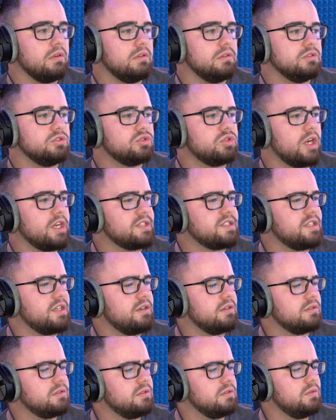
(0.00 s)

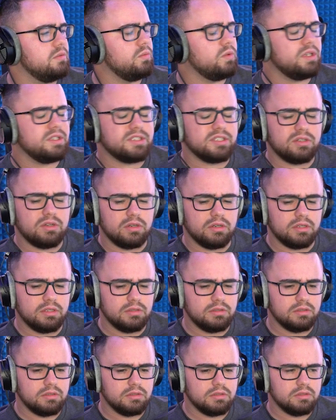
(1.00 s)
Tricerat... What is it called again?
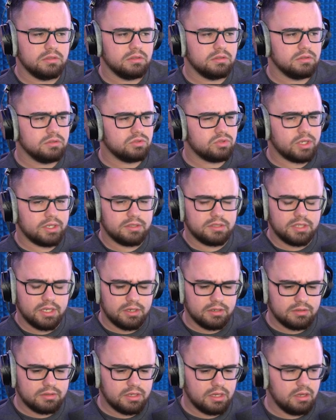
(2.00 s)

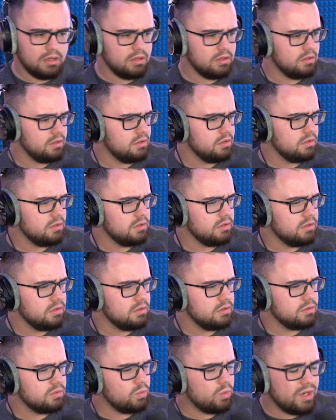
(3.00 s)
Triceratops?
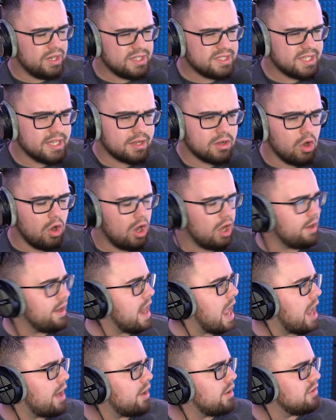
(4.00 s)
What is it called?
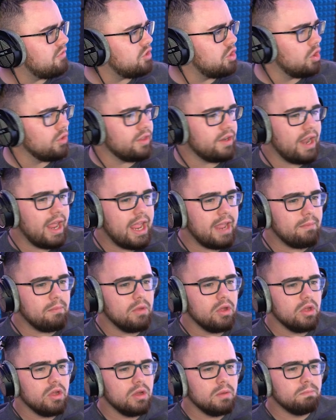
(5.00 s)
Now I don't even know the name.
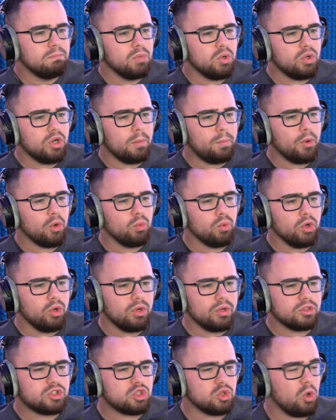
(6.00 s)
Muda
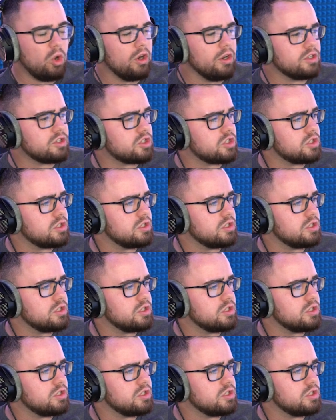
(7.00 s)
Tuihigongisaurus!